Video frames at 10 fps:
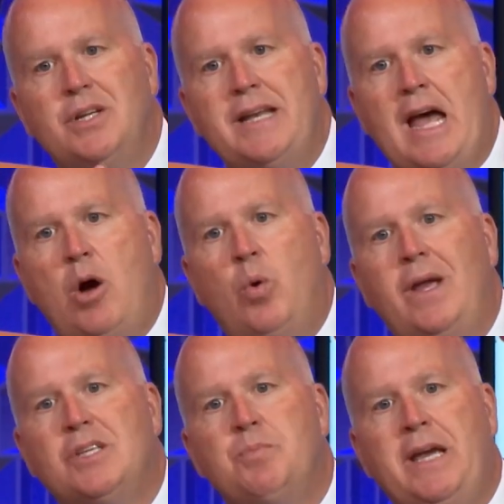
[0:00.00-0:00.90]
to now
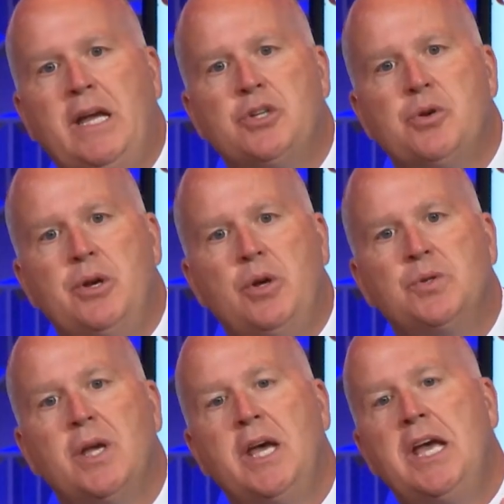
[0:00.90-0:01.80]
it's being
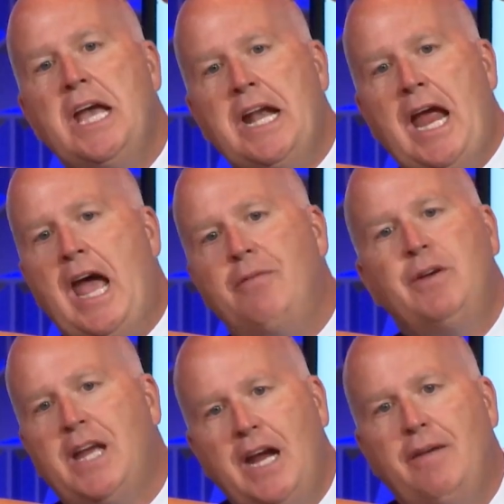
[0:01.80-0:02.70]
introduced and
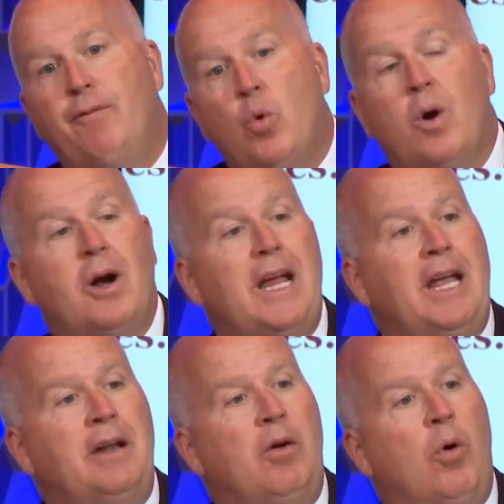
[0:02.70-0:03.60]
advocated for
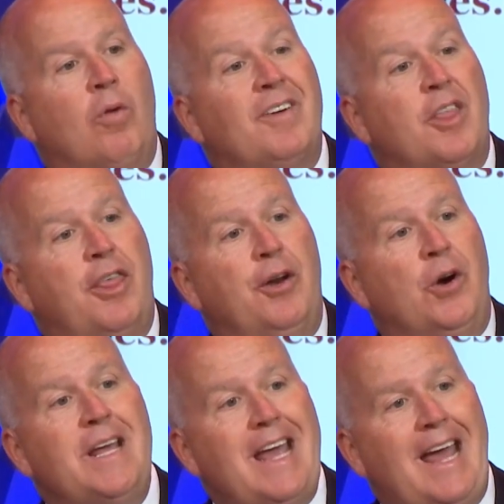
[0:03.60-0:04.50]
in over
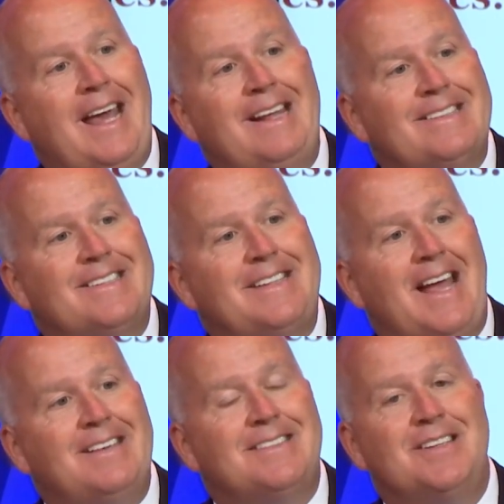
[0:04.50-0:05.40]
38
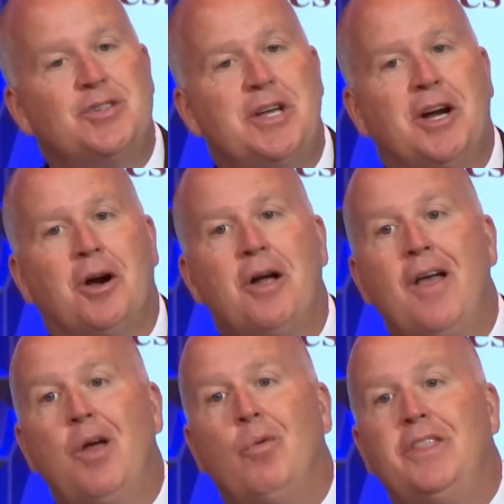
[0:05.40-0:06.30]
states this year
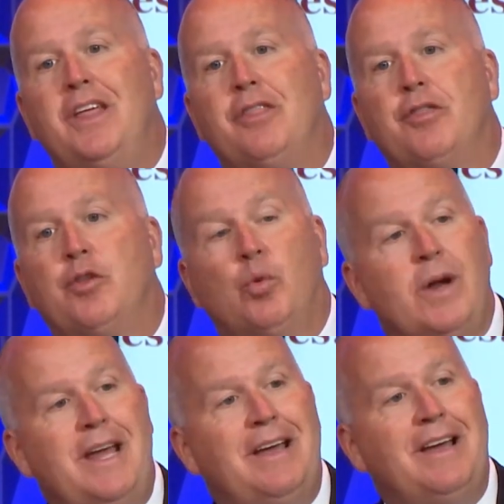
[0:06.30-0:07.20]
within
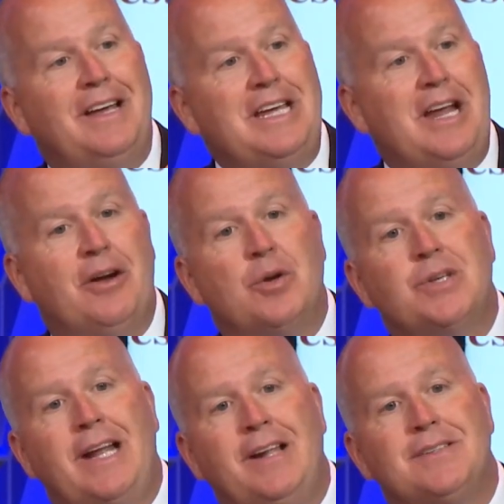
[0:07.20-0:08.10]
3
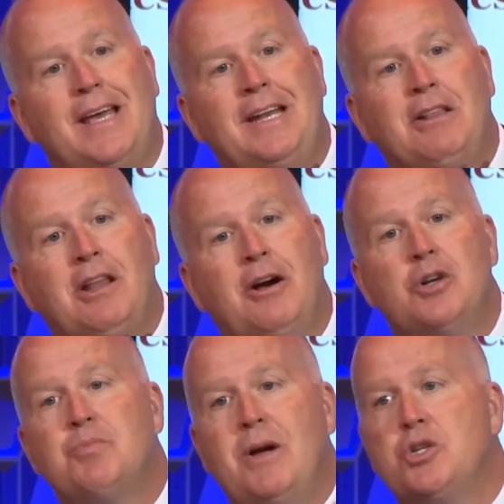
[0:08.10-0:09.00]
years. And it's in
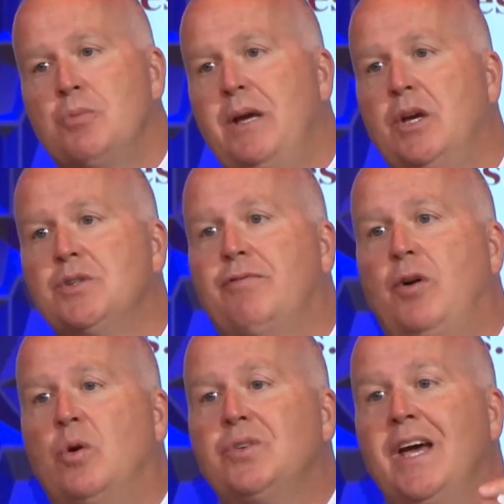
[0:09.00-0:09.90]
large measure because of
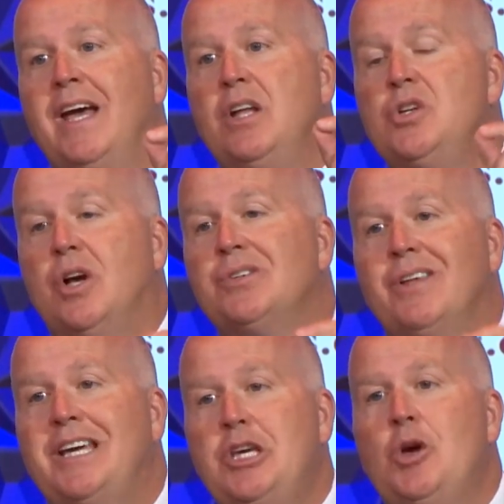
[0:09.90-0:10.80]
folks just
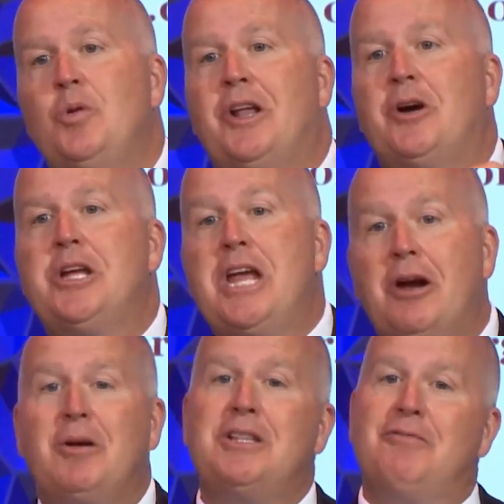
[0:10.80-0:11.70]
like you that are
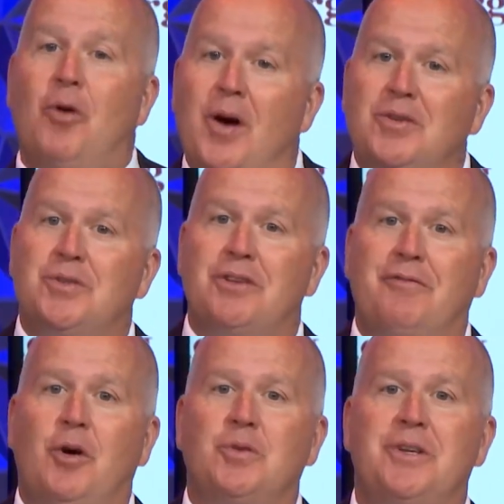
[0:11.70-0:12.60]
hearing the voices of
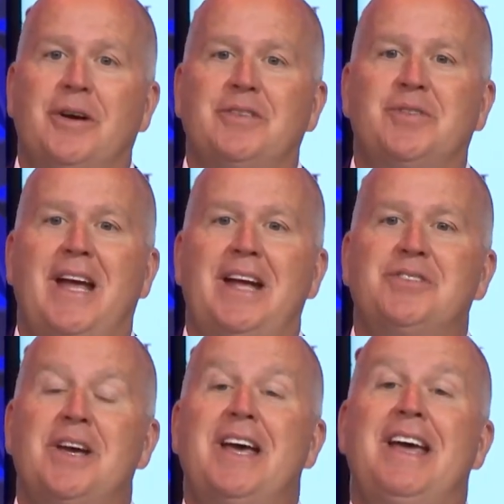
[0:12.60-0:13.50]
the folks here on
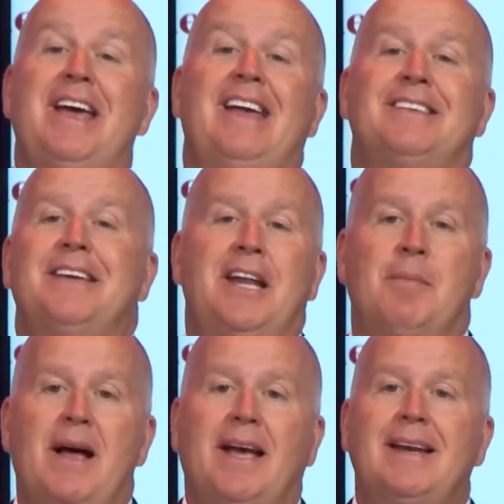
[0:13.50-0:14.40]
stage and saying,
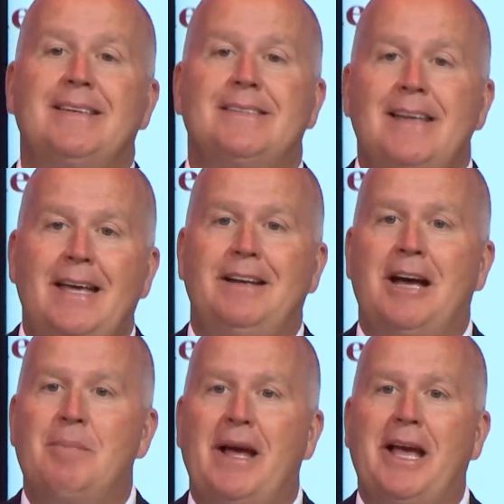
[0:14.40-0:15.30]
I'm not going to sit
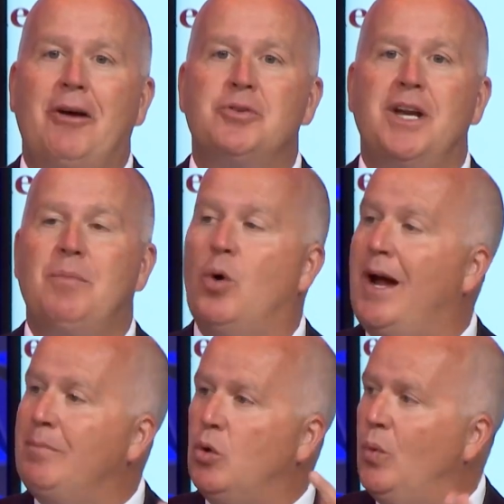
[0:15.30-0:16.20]
on my couch anymore.
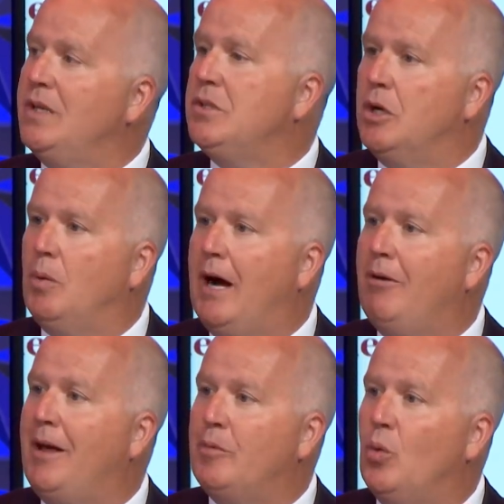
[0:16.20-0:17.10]
I'm going to go
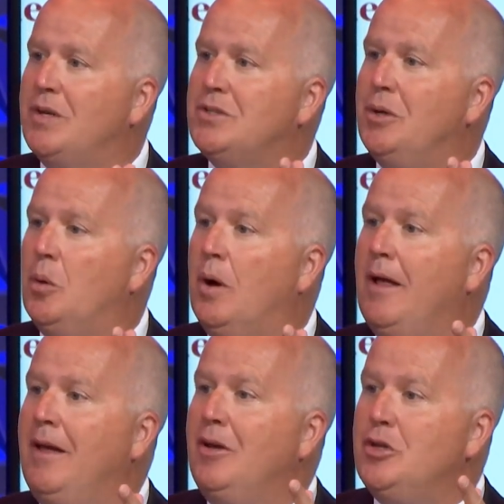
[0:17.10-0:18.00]
out. I'm going to
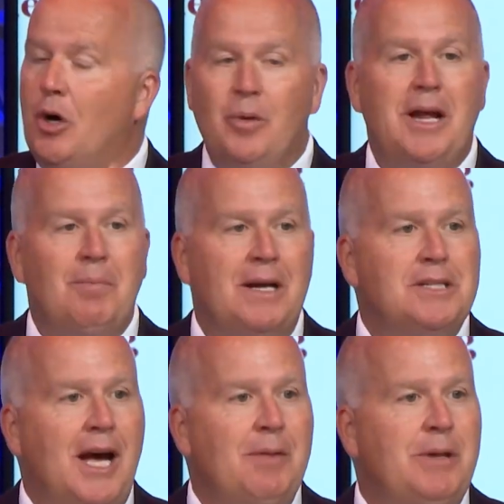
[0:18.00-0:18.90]
donate my
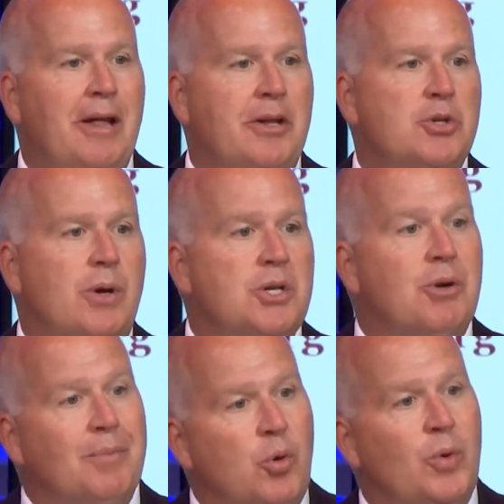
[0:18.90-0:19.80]
time, talent,
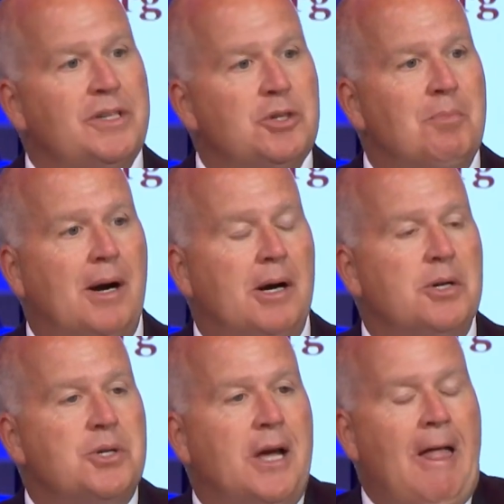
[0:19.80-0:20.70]
treasure. I'm going to
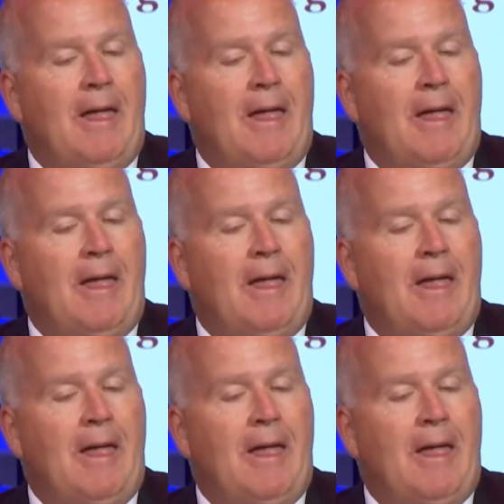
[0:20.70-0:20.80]
march.